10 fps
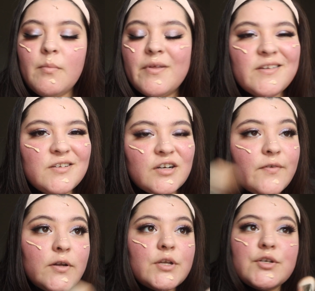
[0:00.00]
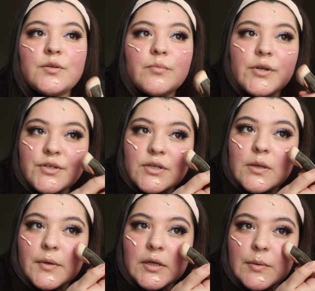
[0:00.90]
but this is her foundation brush, and
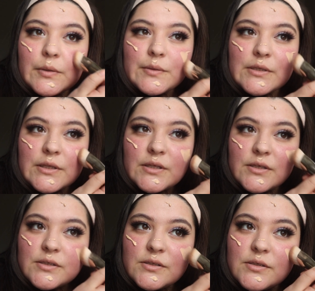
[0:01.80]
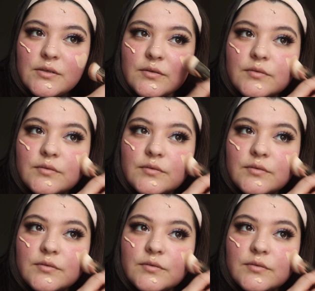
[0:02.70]
I'm going to be using this.